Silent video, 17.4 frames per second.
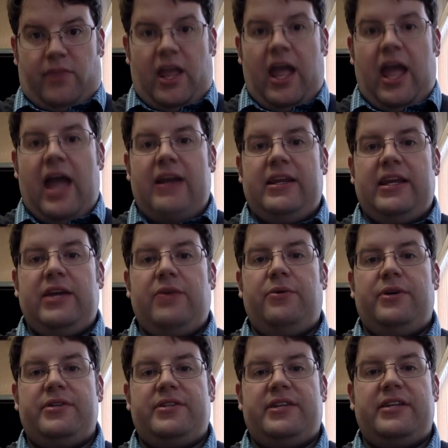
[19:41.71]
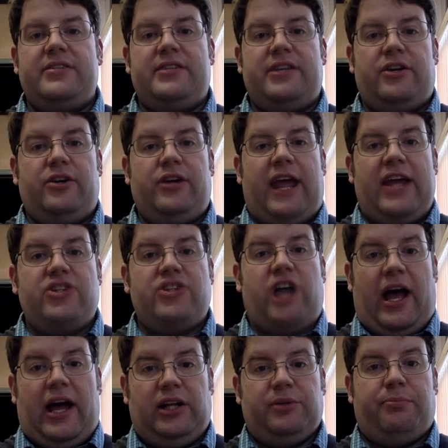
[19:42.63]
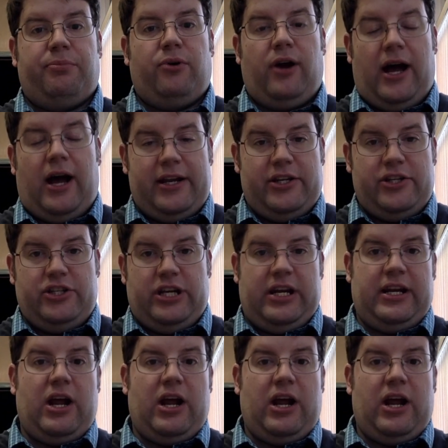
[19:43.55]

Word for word: And he was considered a child prodigy.